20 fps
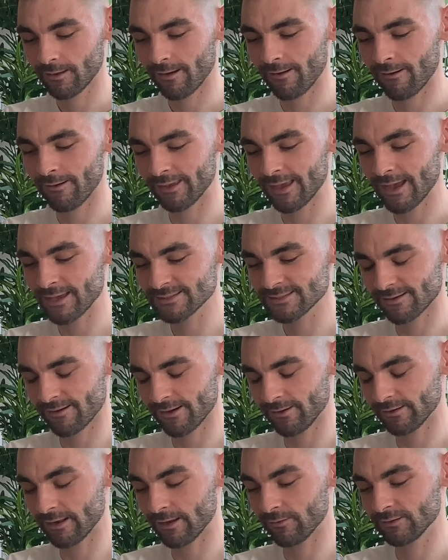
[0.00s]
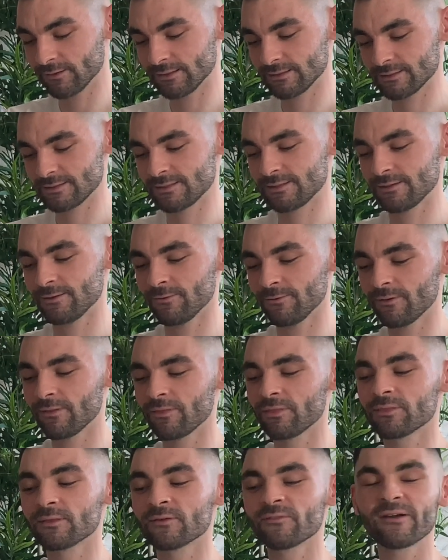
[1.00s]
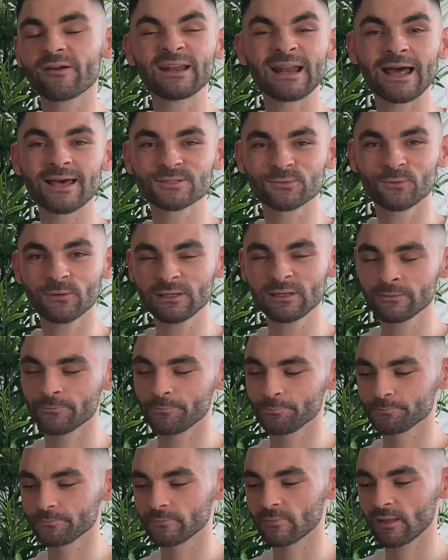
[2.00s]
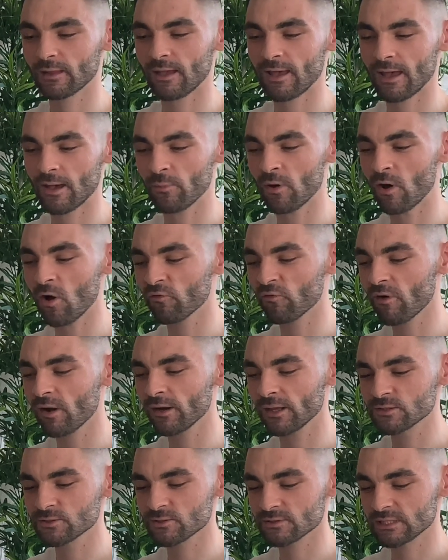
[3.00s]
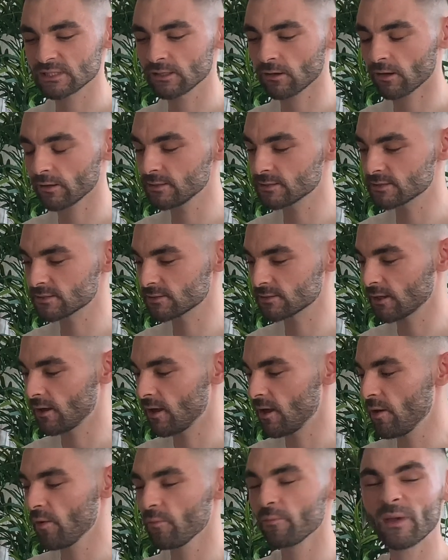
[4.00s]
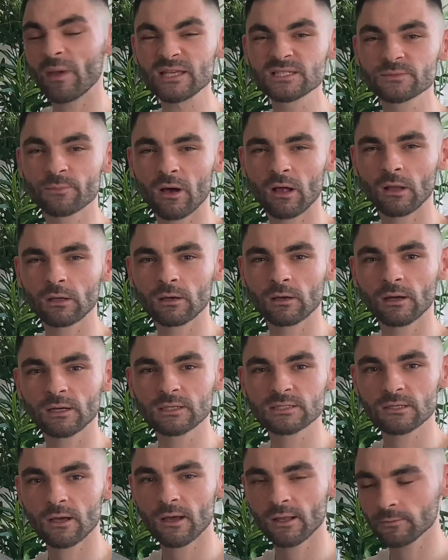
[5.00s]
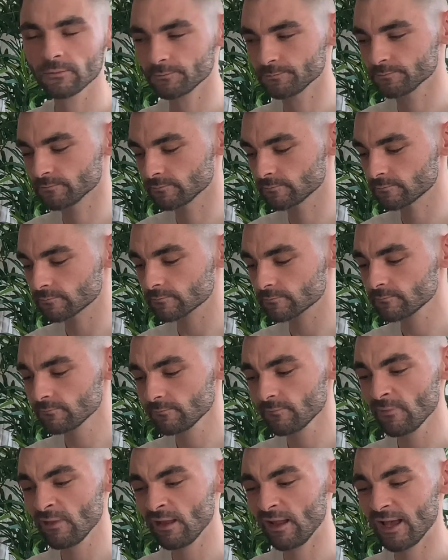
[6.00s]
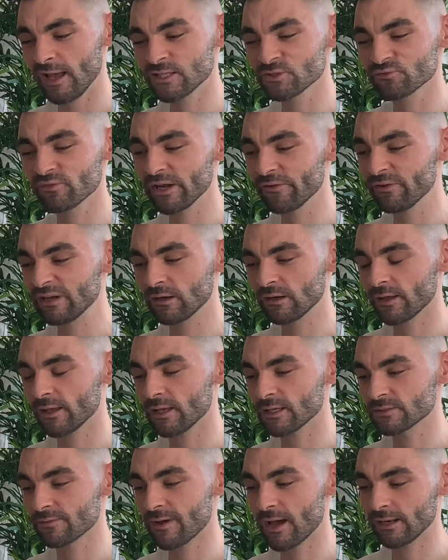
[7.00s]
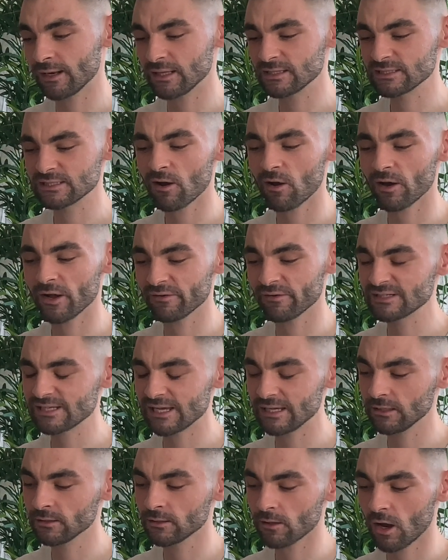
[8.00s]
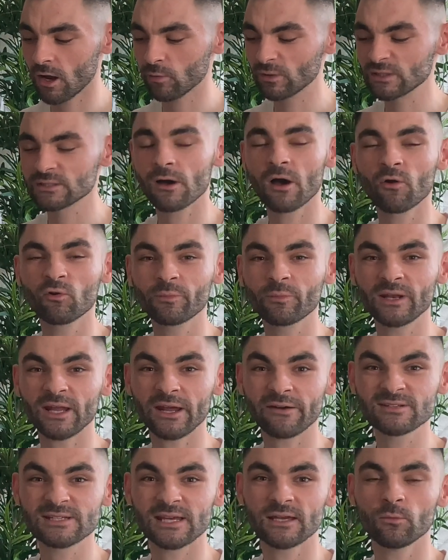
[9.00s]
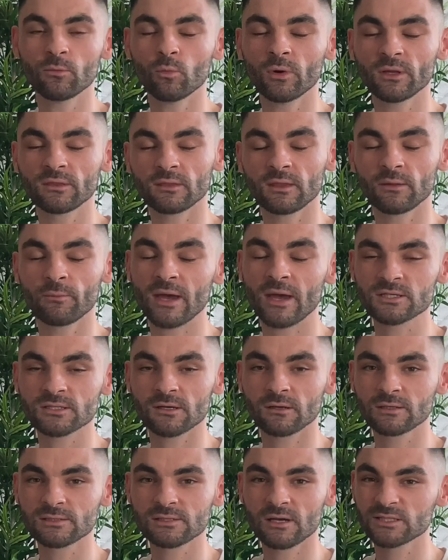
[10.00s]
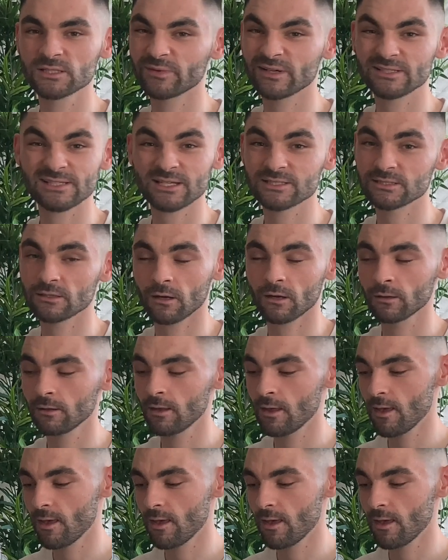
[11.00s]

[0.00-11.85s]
I guess I go down to the very last one. But overall it's just a nice baseball kind of style. It's really light as well. It's not irritating. I would have thought it would have been irritating with the mesh on the sides, but it's actually not.